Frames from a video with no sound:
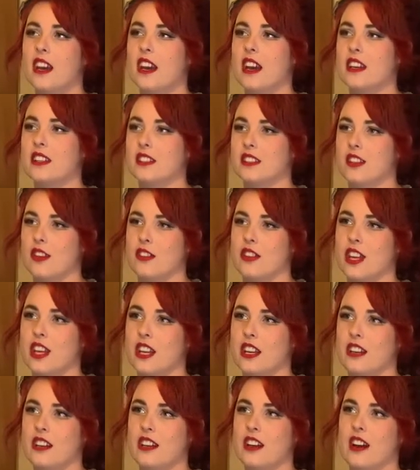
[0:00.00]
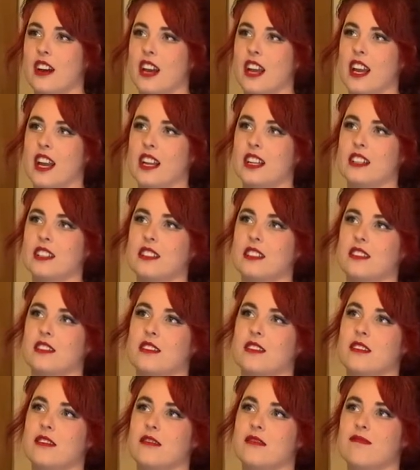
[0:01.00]
And so then I had
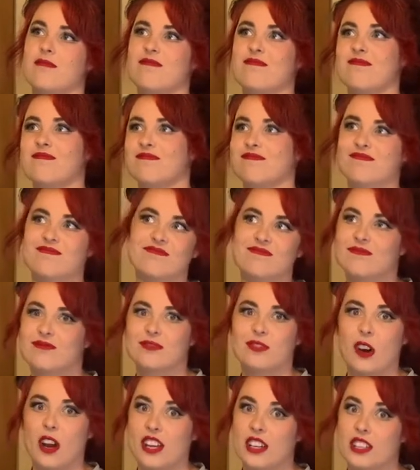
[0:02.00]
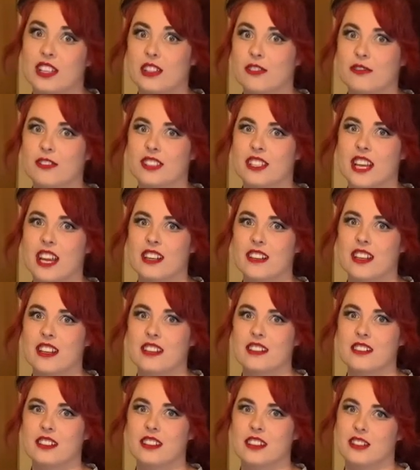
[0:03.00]
to find a different
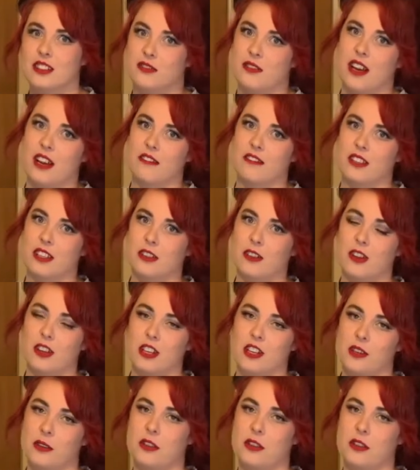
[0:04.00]
technique to draft the collar